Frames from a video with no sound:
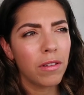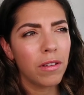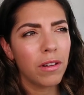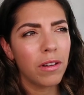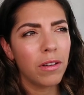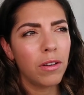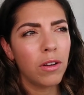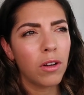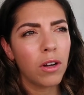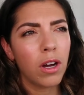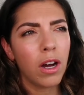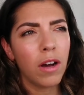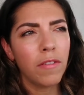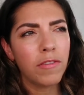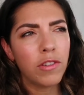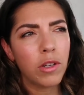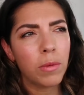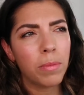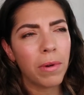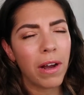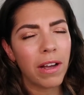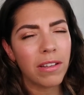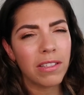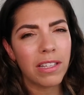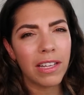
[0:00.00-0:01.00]
look after
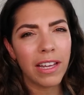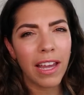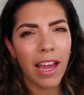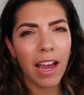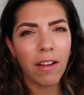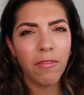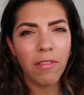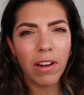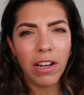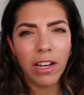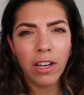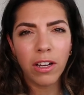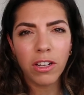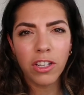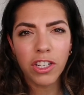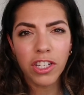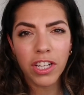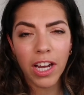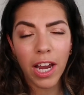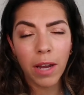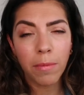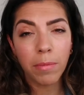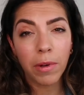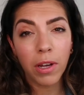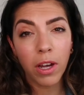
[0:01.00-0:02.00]
your brows and get a really good
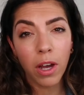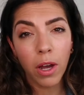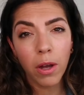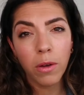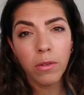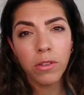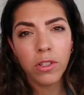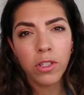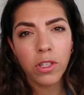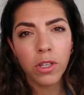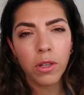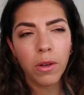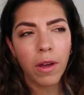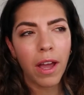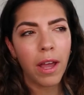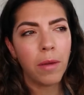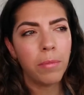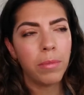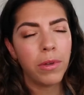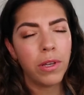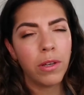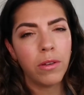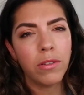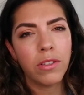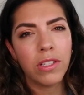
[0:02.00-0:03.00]
shape, go to a
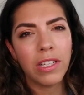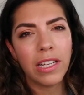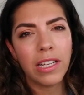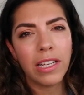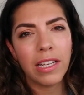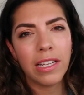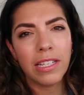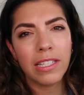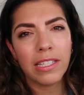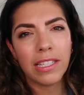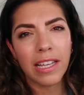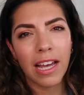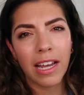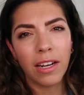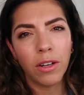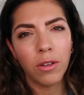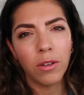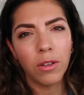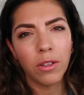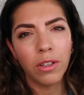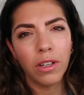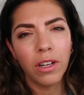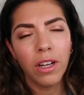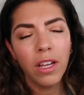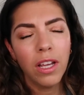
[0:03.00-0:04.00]
beauty
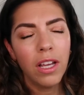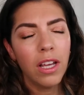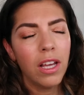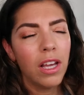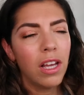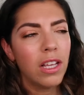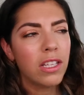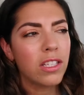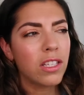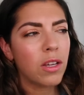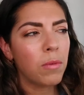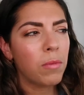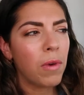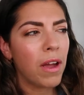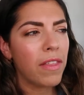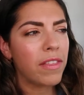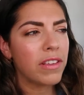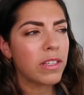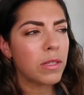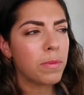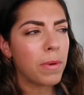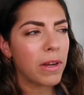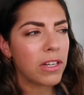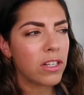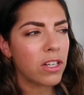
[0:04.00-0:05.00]
salon, somewhere
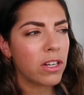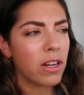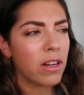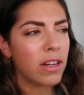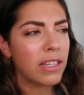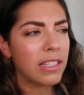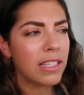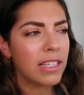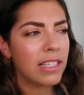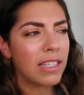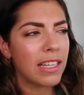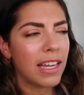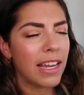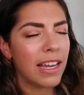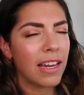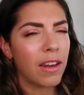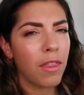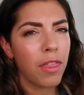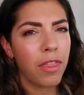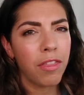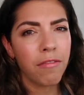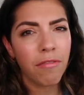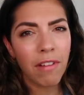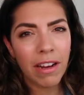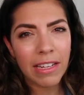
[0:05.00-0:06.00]
that specialises
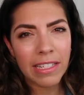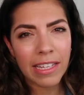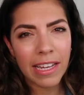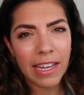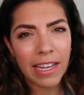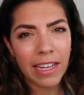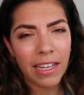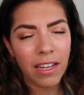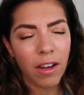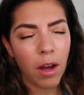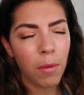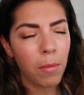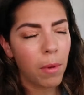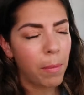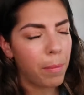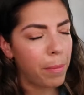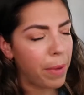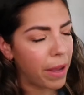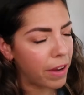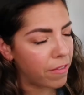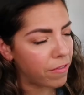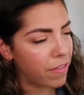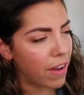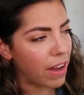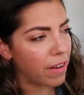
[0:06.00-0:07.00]
in threading. I'm a
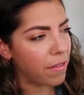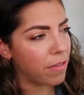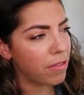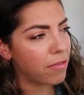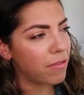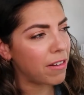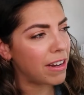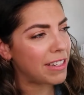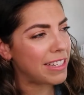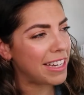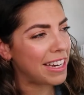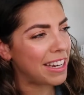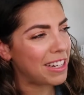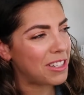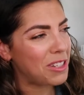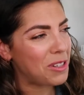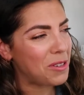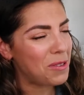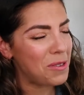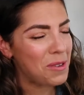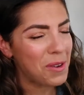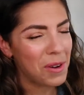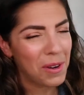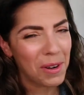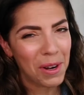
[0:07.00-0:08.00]
big fan of threading. I
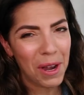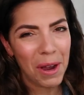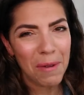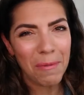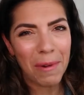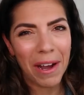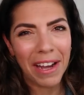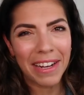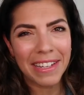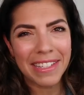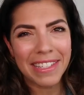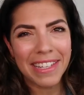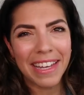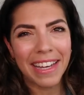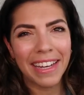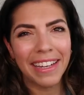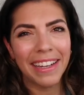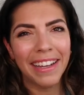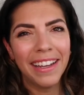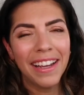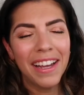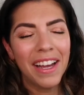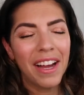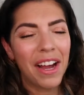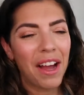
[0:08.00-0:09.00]
do not like
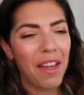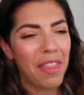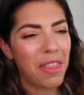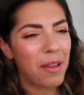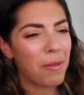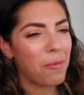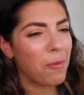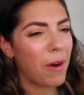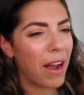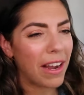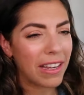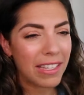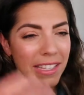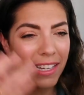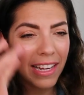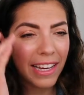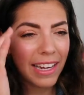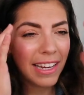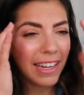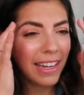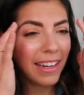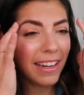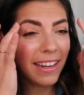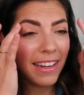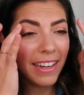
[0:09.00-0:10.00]
waxing. I think
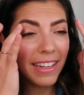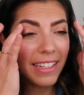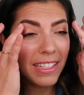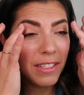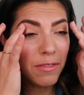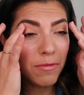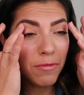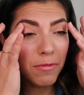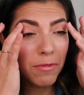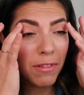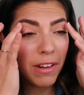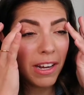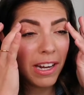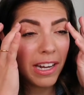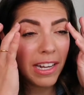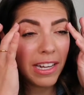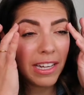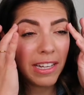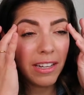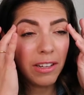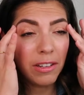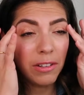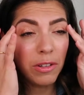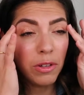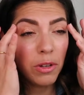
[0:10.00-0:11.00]
waxing is
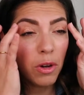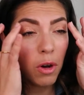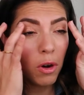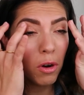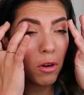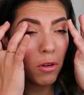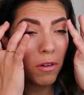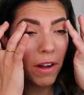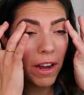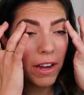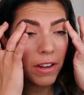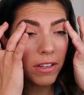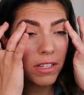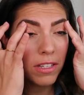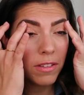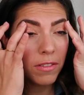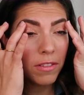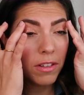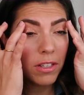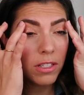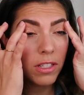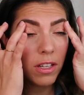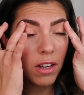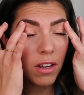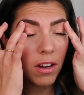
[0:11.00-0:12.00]
really not great
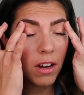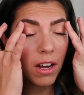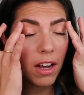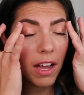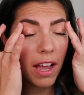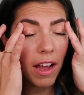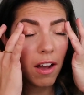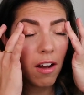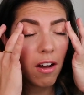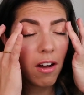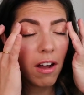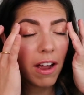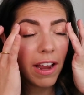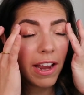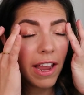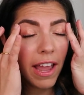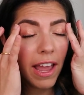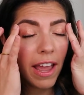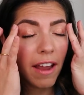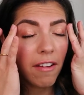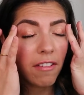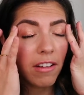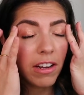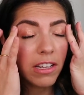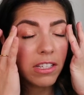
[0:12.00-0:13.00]
because our eye
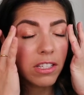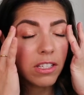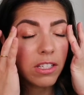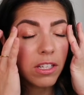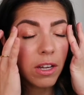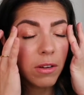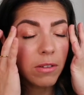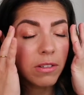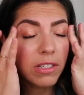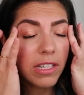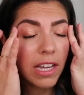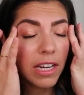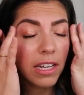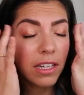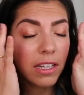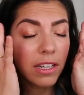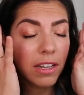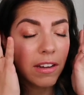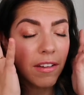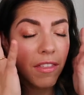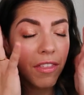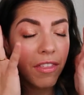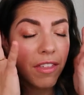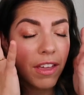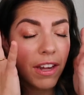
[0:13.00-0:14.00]
area is so
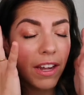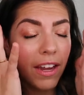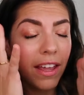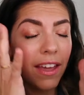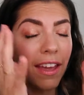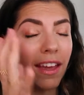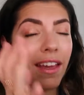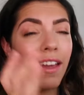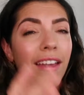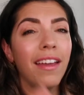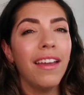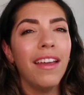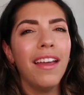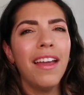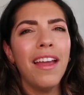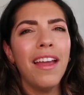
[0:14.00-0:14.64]
delicate and thin here.